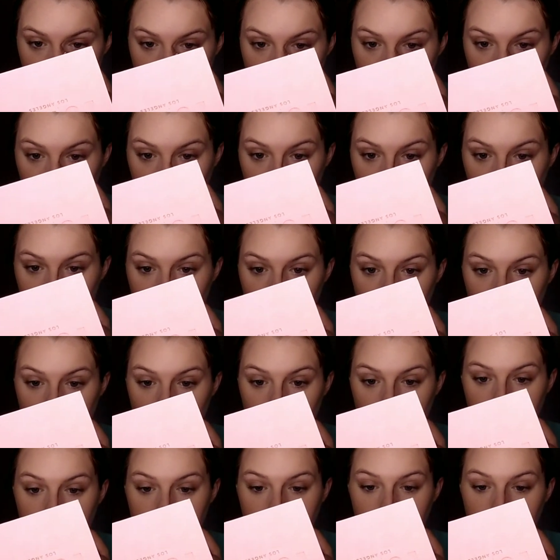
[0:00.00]
Now I'm going to
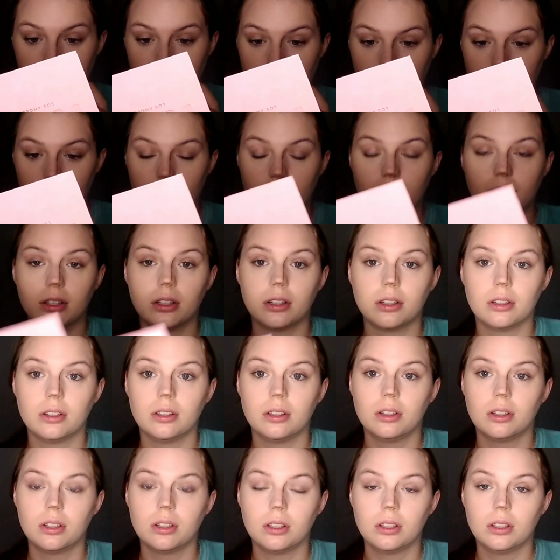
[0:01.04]
draw my
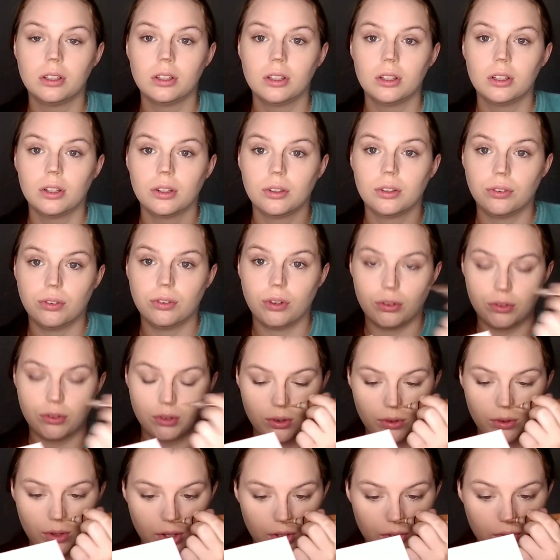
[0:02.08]

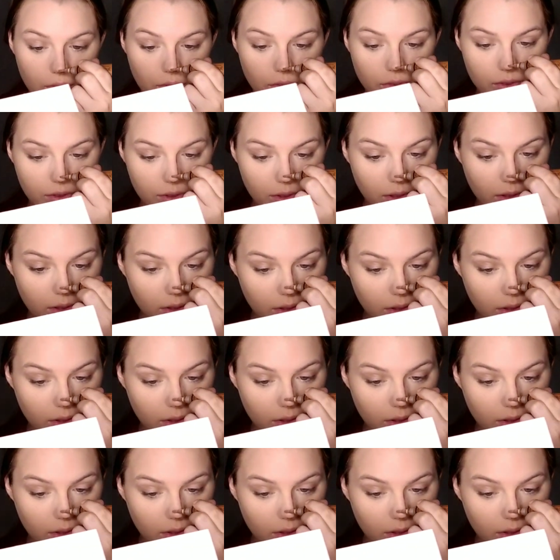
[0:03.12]
JoJo nose.